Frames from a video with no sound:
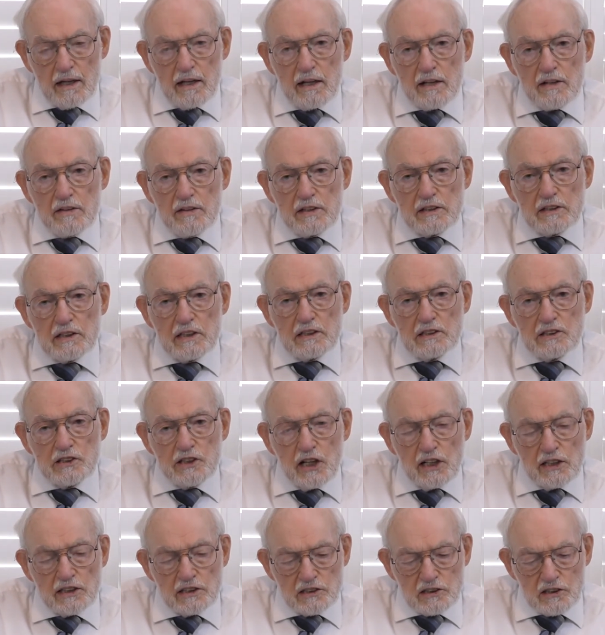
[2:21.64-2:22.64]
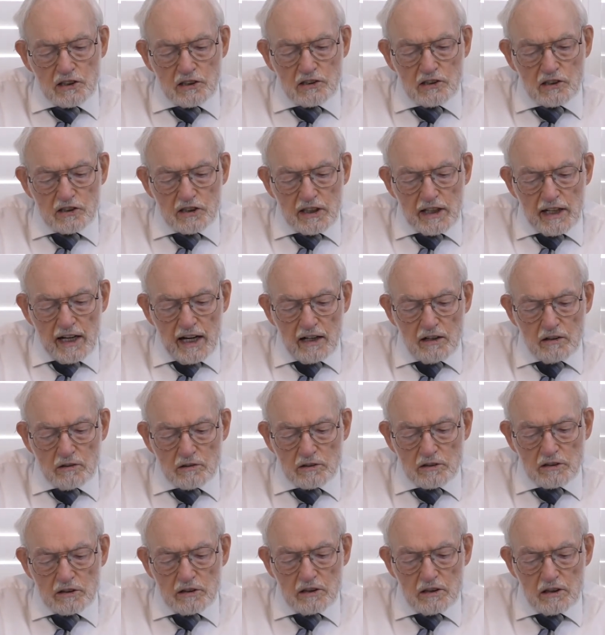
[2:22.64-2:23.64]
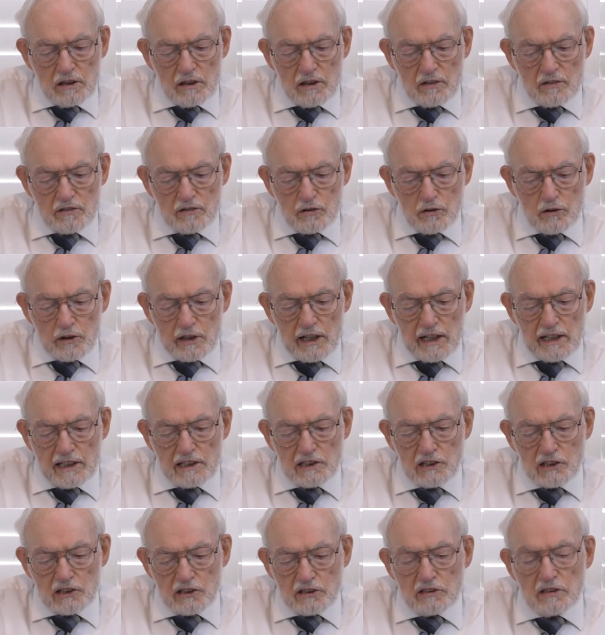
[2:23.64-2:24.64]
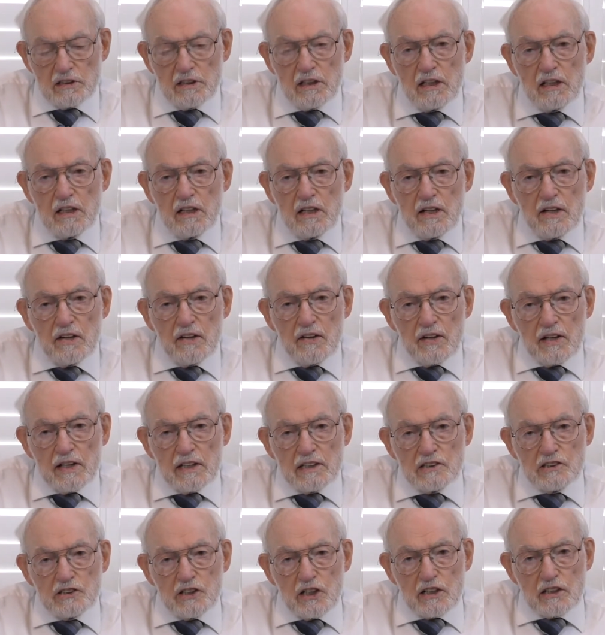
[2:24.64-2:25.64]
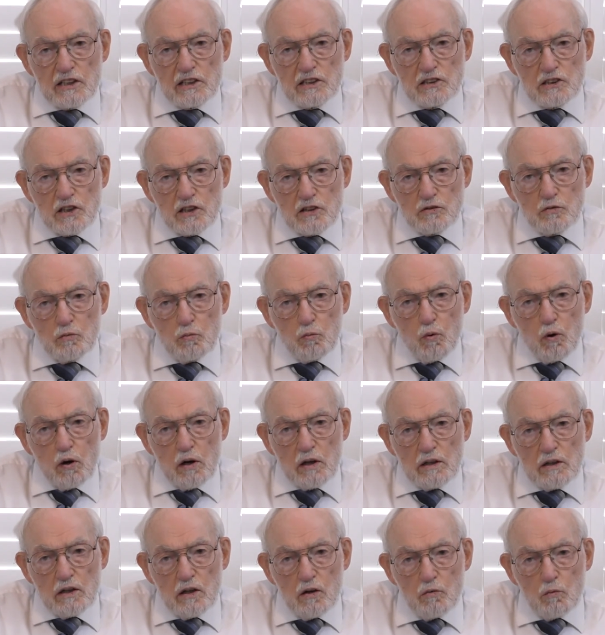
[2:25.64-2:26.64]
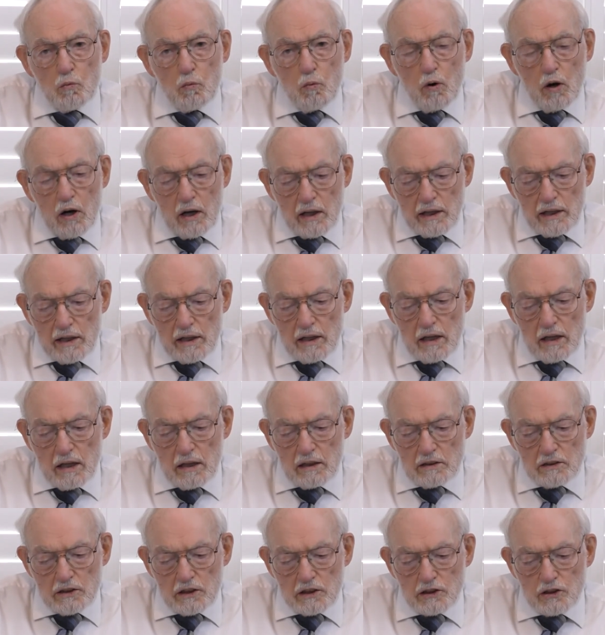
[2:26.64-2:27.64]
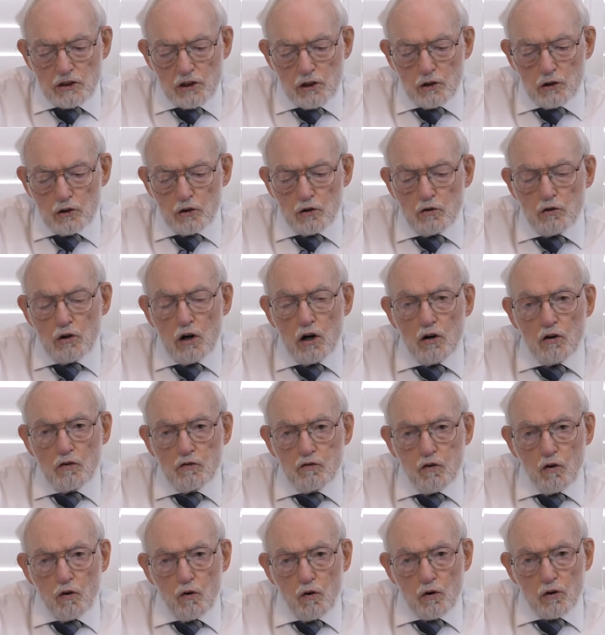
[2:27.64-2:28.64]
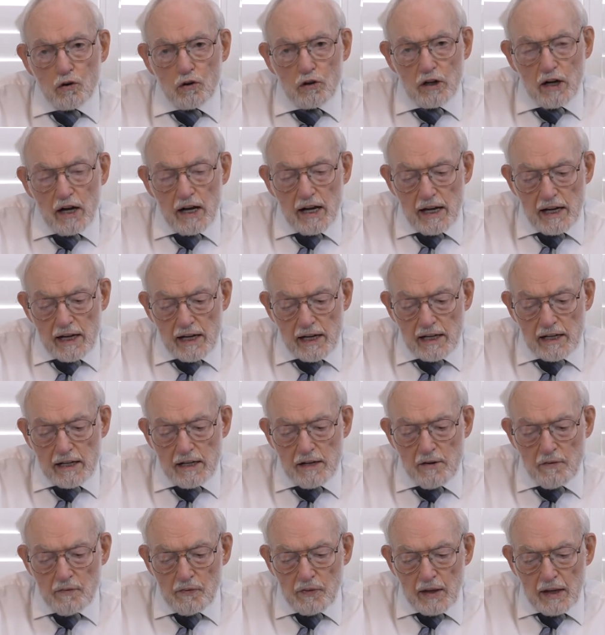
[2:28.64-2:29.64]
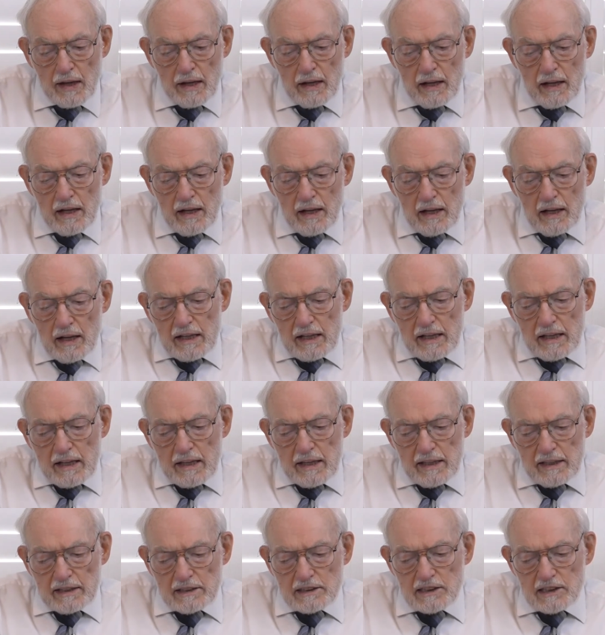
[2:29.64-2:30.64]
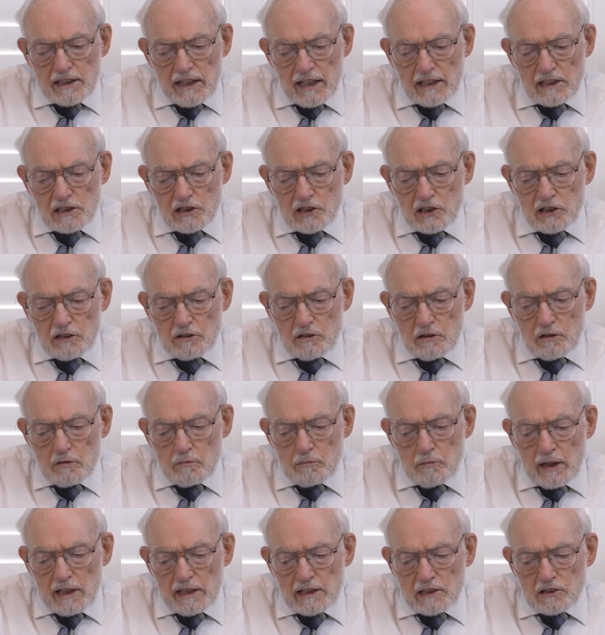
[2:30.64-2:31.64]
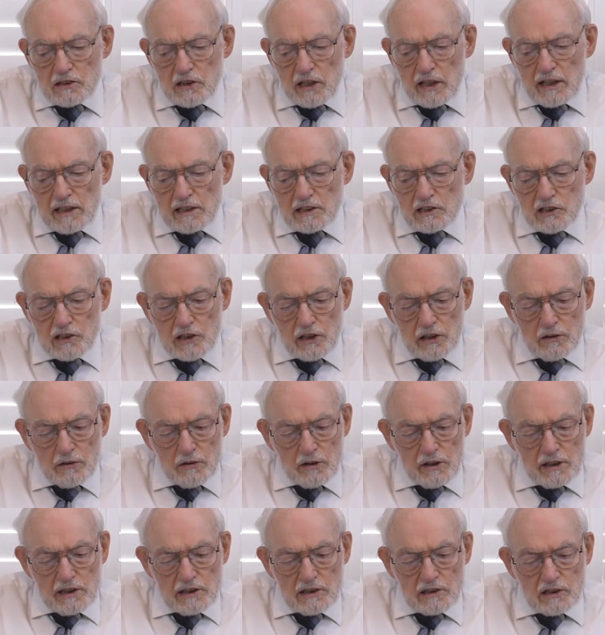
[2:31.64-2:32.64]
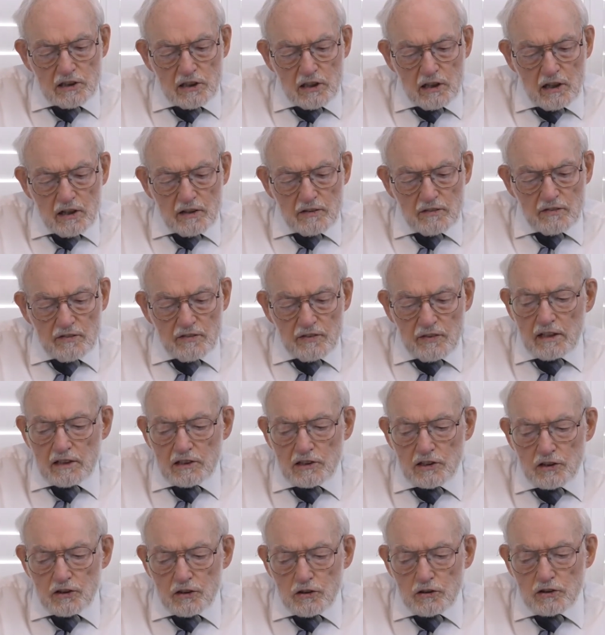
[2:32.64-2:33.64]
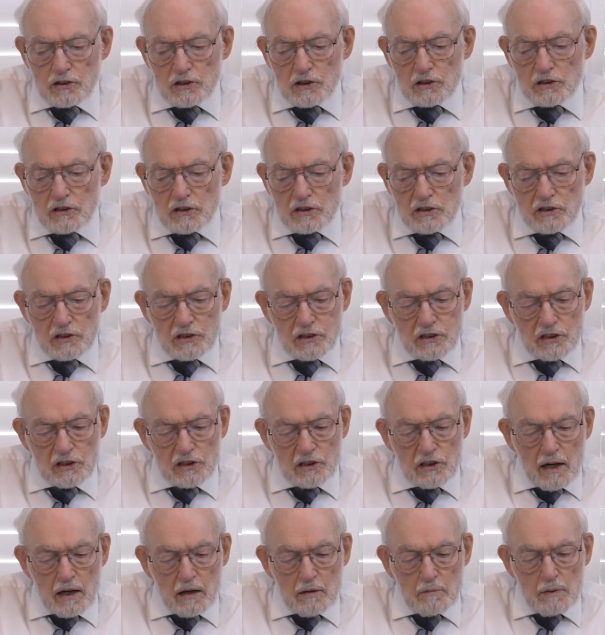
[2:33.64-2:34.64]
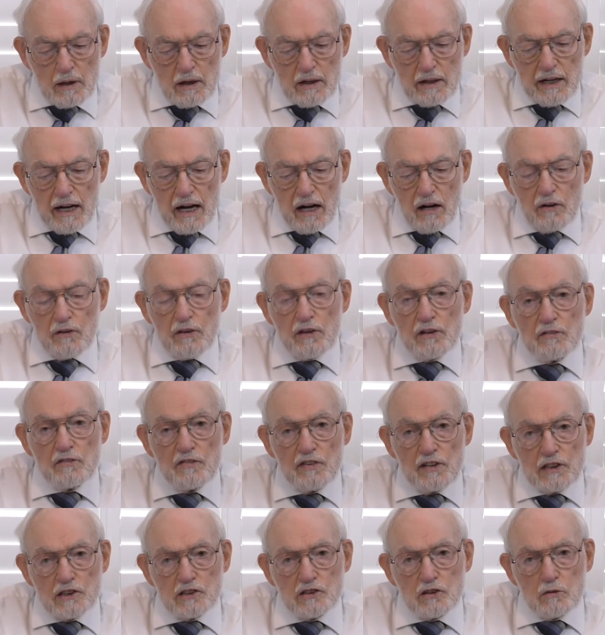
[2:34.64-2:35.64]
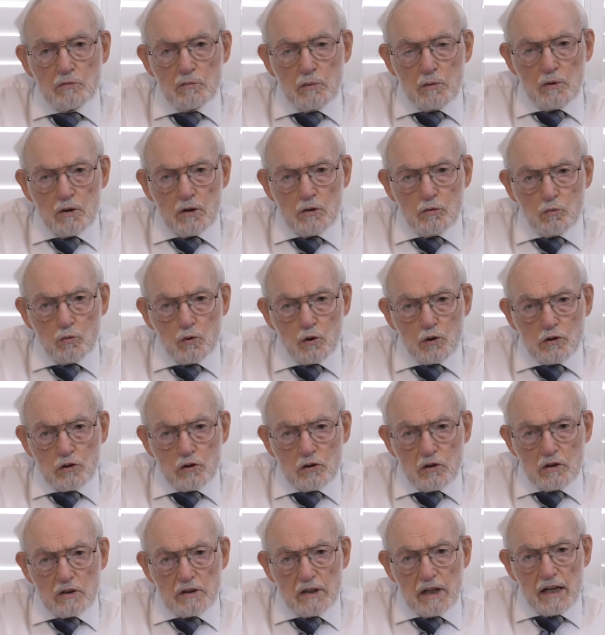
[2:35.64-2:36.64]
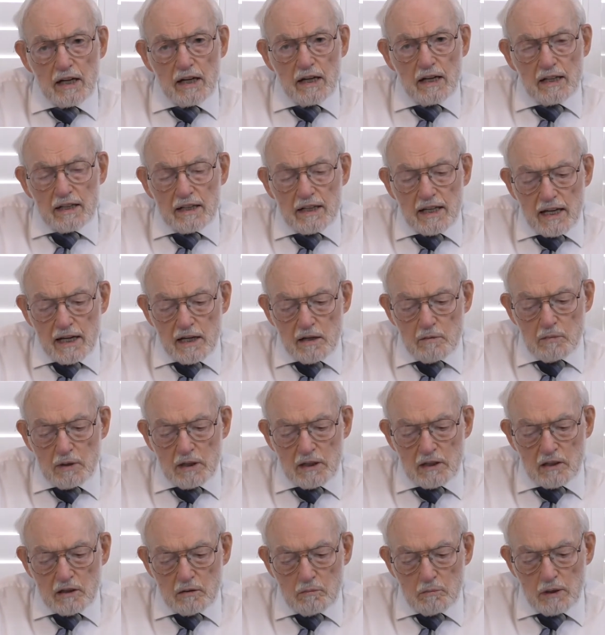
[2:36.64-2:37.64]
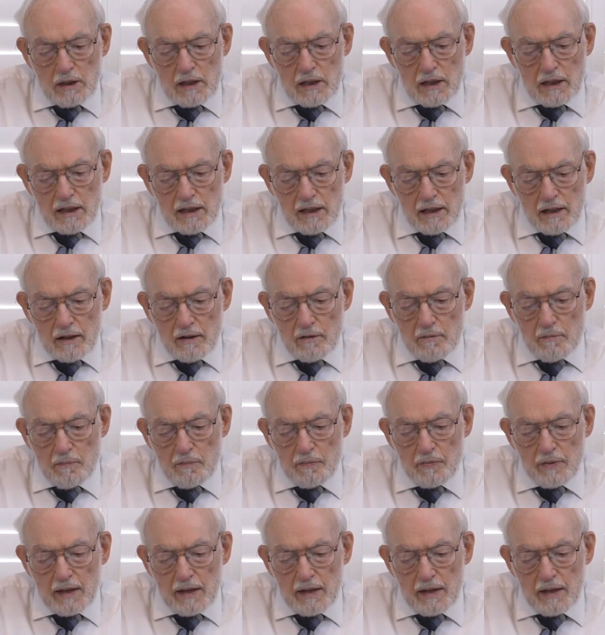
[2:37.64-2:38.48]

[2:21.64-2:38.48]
The Genesis account of creation in Genesis 1:1 to 2:4a, this section makes a series of assertions about how the visible world came into being.